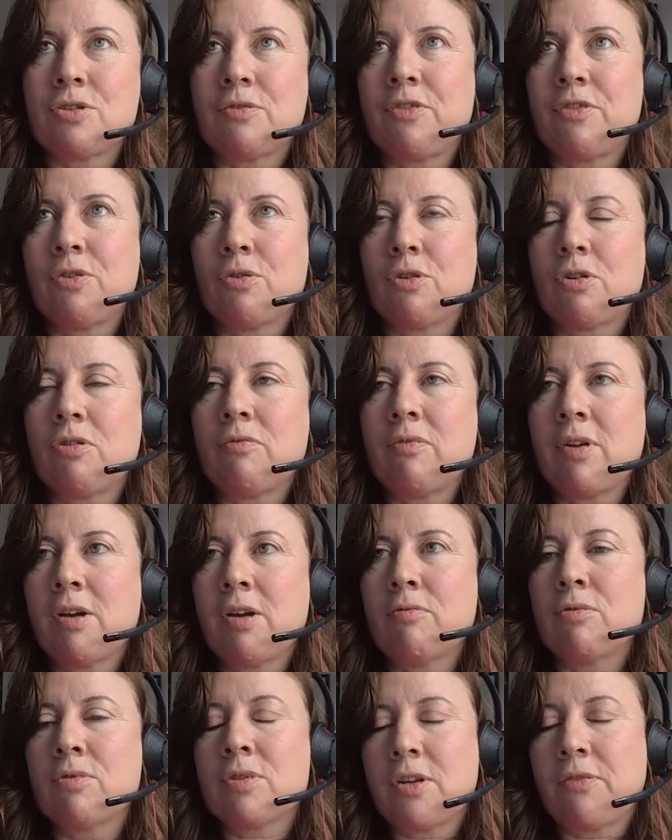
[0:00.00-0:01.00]
of your
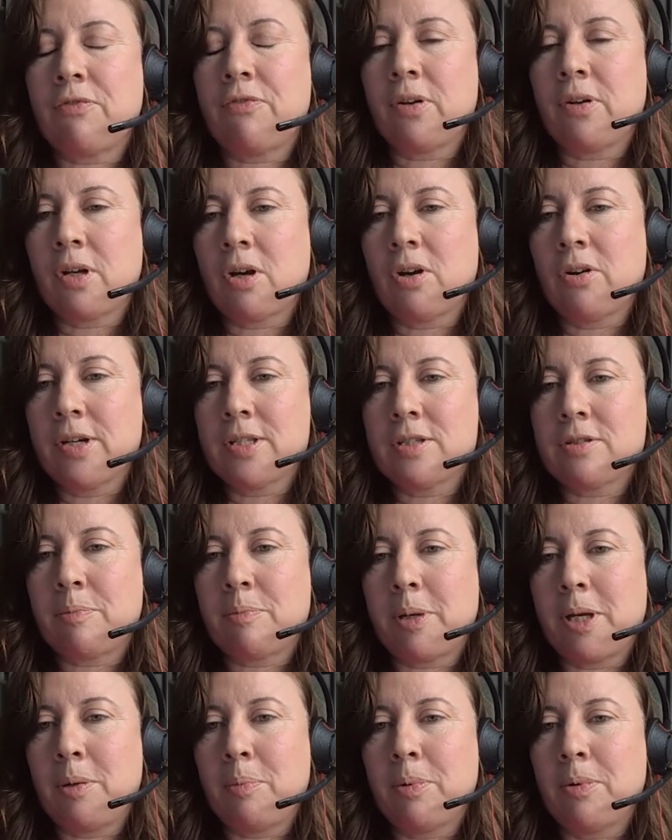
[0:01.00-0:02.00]
career or different kinds
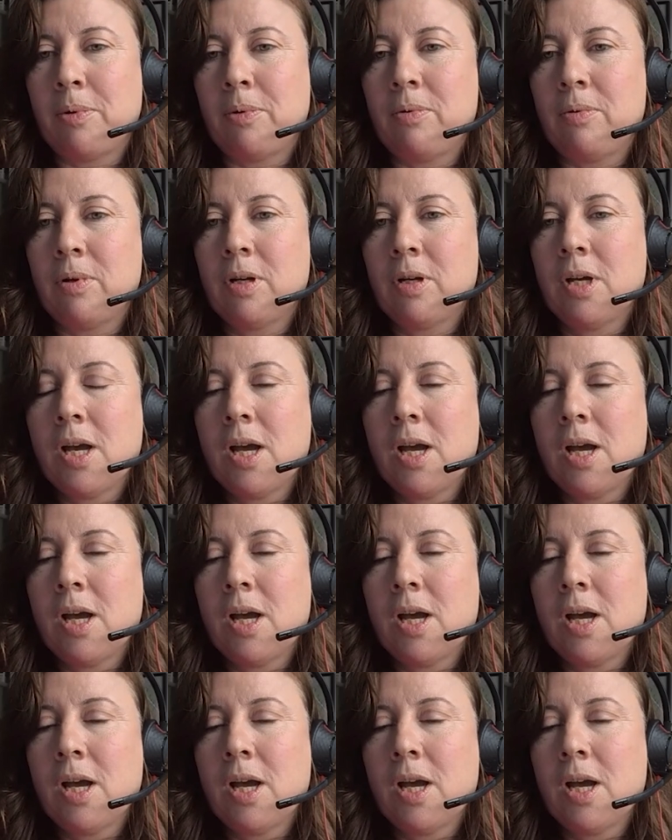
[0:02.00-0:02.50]
of people.